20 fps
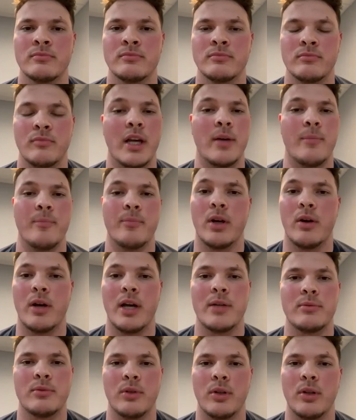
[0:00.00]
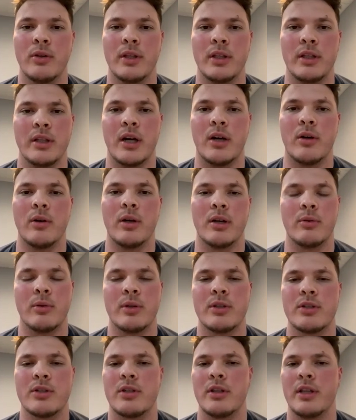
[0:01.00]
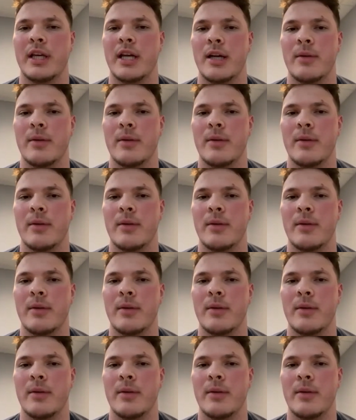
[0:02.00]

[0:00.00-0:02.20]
Yeah, no, absolutely. Originally